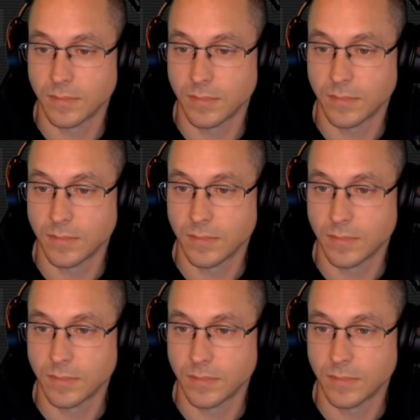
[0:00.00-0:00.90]

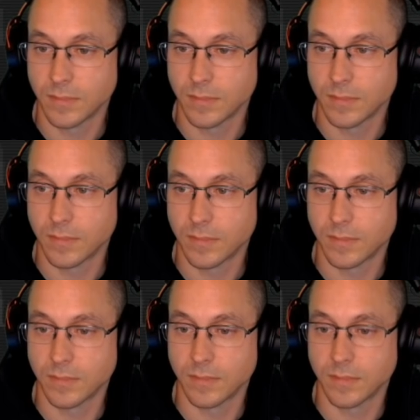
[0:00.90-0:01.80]

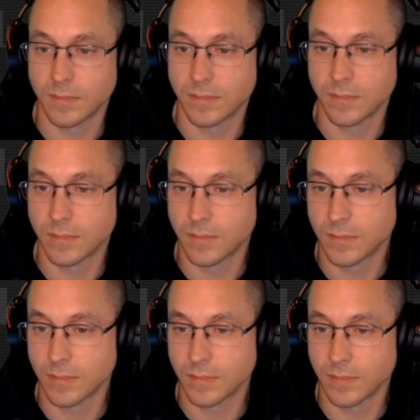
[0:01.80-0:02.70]

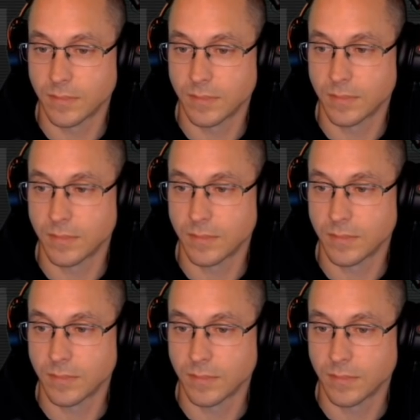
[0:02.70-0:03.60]
No words are spoken by the person on screen.